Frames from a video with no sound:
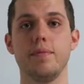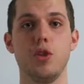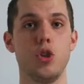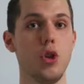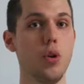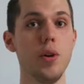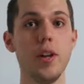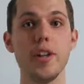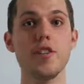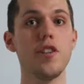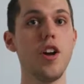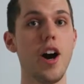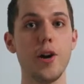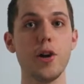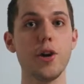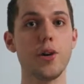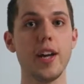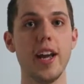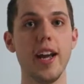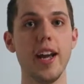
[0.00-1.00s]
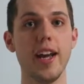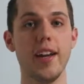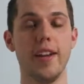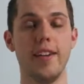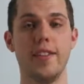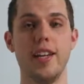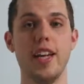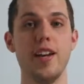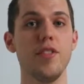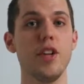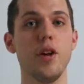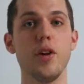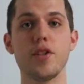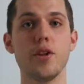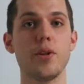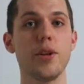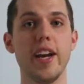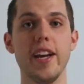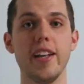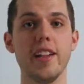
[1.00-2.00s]
Tuna's not okay, even though it's
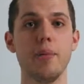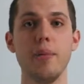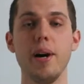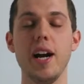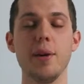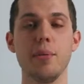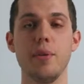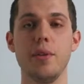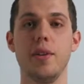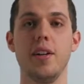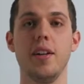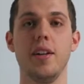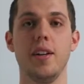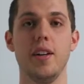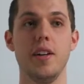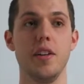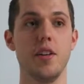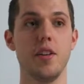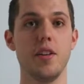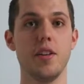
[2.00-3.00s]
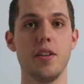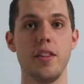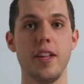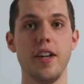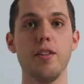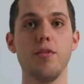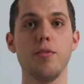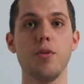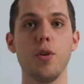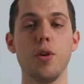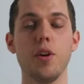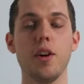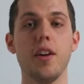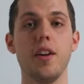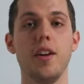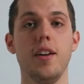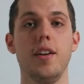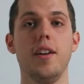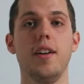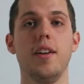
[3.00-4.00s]
okay in the Bible.
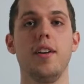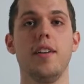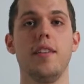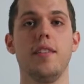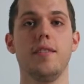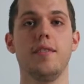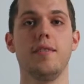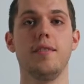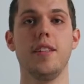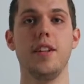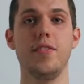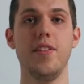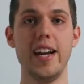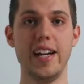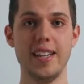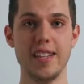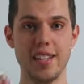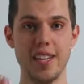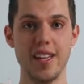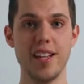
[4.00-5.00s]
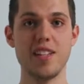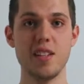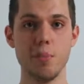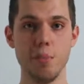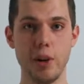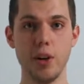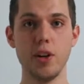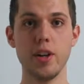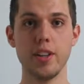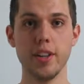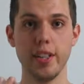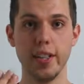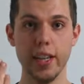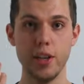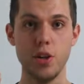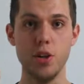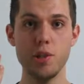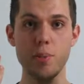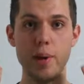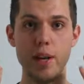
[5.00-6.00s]
Therefore, if I can see this empirically
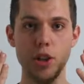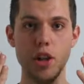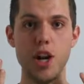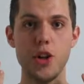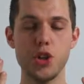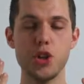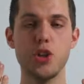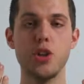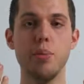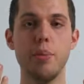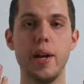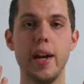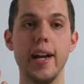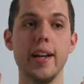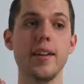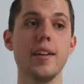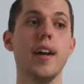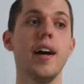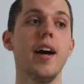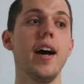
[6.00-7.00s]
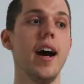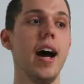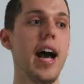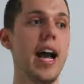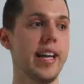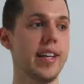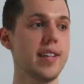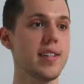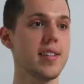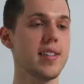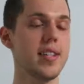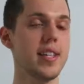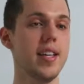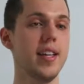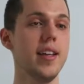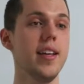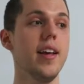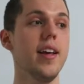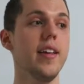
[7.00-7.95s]
and use my logical mind, I can see